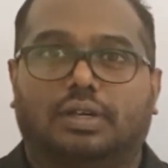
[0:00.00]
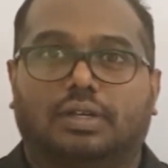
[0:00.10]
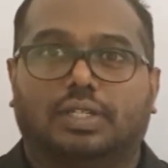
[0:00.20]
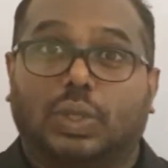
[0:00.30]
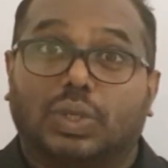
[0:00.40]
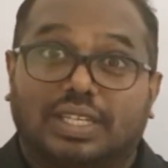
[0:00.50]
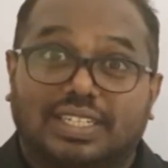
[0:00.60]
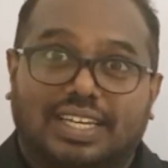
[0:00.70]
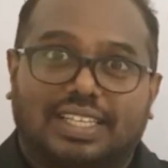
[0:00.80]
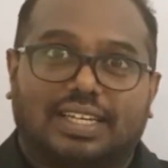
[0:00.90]
So, these
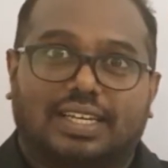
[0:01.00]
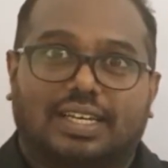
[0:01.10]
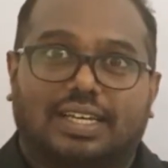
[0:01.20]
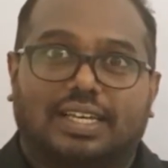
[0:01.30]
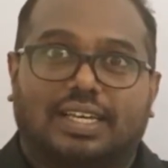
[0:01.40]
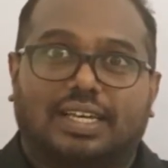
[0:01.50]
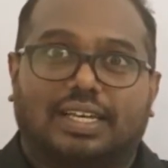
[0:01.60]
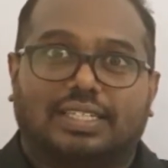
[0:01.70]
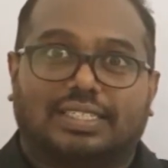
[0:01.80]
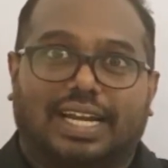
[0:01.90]
are the
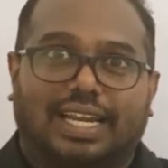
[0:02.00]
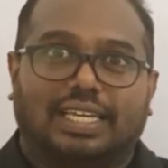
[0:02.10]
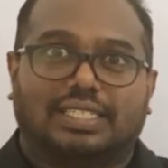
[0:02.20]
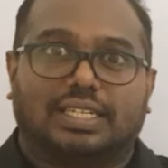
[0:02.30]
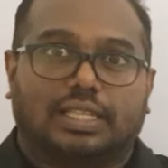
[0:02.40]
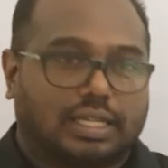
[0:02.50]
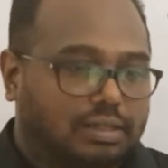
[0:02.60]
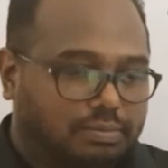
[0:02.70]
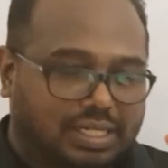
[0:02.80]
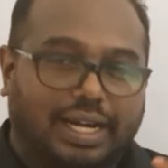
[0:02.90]
studies. The
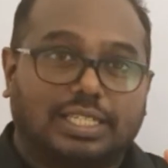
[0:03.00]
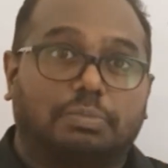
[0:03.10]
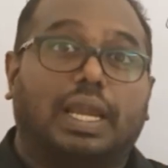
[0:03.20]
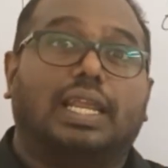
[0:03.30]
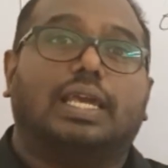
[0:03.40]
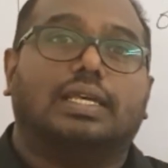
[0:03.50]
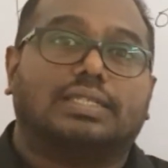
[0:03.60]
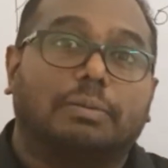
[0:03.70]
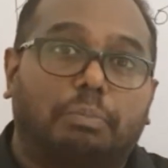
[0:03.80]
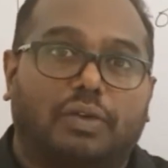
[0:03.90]
studies made
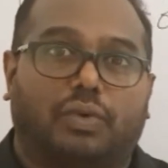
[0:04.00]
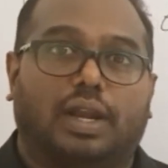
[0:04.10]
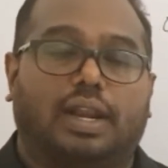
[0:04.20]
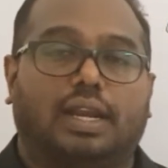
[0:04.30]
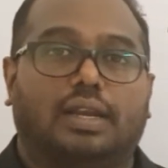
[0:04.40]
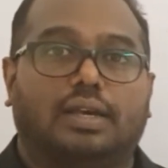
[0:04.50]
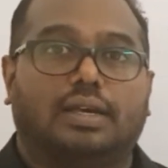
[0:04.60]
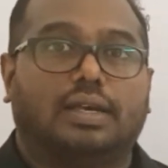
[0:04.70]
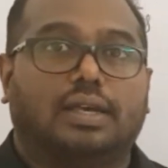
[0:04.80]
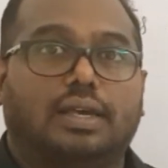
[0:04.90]
simplified, right?
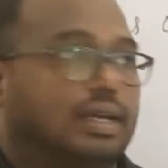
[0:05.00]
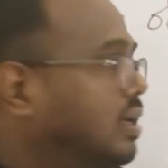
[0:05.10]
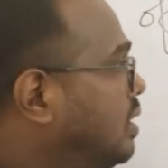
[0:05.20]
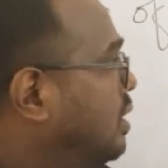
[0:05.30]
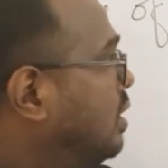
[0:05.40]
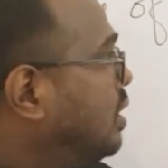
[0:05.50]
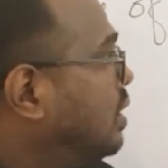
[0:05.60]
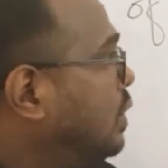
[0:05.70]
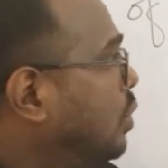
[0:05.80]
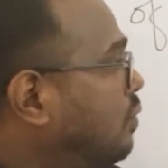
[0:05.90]

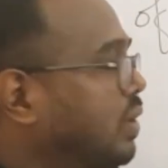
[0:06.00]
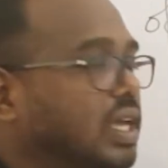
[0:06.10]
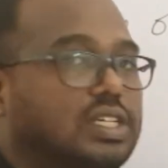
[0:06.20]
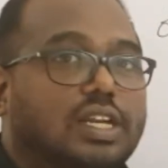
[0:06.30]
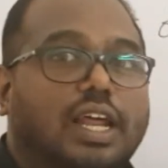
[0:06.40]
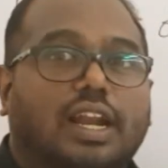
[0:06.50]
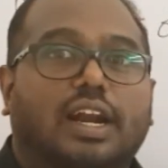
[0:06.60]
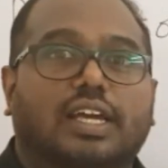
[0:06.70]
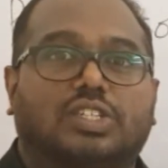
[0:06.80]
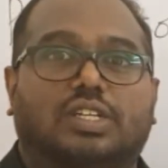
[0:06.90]
Unification and
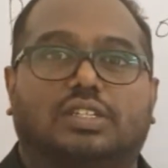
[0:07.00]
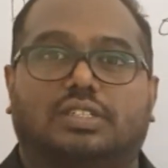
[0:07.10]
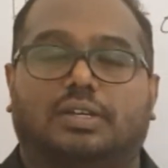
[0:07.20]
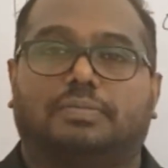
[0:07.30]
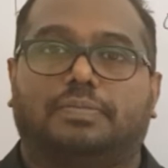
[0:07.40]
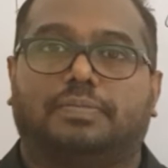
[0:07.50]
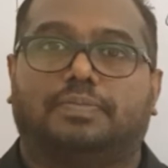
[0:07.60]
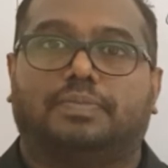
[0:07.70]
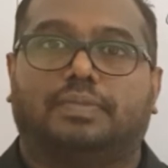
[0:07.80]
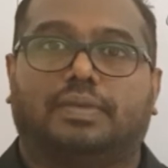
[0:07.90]
reductionism.
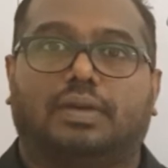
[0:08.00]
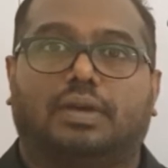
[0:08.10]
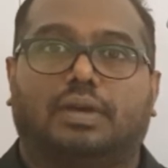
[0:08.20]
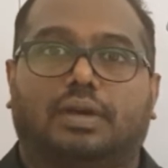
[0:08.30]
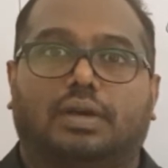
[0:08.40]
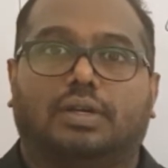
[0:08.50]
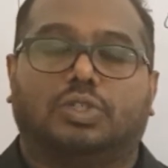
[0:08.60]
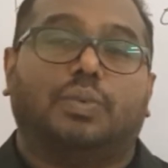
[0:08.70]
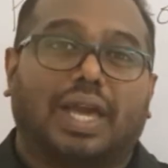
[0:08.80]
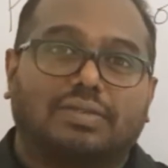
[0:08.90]

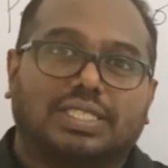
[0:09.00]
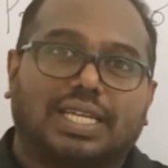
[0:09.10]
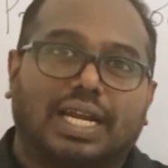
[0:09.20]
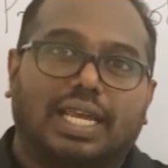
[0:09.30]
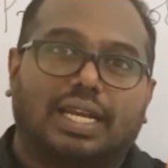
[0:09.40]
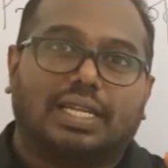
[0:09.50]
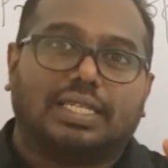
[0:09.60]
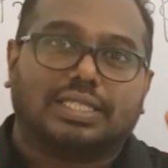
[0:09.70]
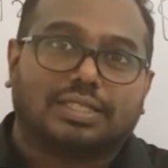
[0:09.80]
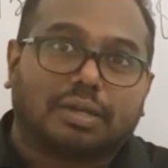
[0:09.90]
So we have studied the
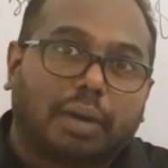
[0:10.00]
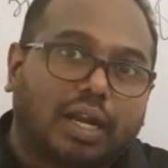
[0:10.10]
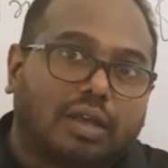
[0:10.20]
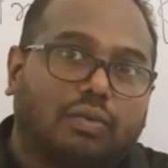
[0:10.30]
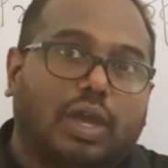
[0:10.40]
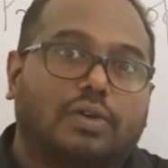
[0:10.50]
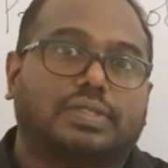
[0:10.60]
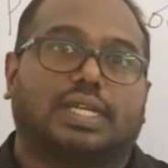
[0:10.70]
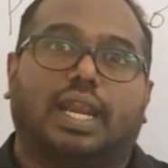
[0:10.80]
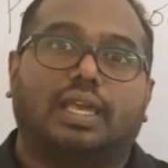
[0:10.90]
systematic way of
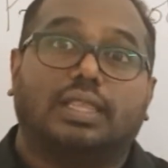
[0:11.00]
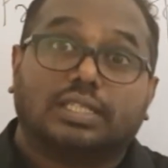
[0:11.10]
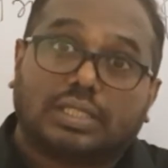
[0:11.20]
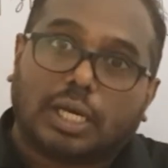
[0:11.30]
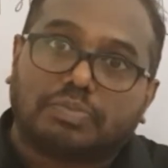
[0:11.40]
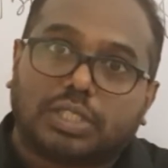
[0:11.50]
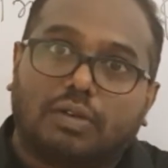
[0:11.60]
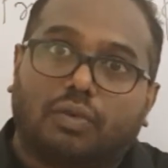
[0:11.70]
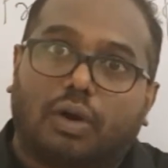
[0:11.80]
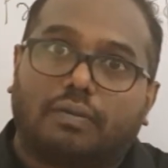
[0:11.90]
studying, the steps
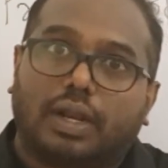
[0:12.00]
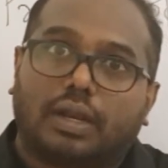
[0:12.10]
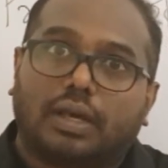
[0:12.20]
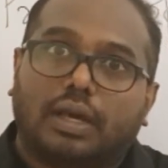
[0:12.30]
involving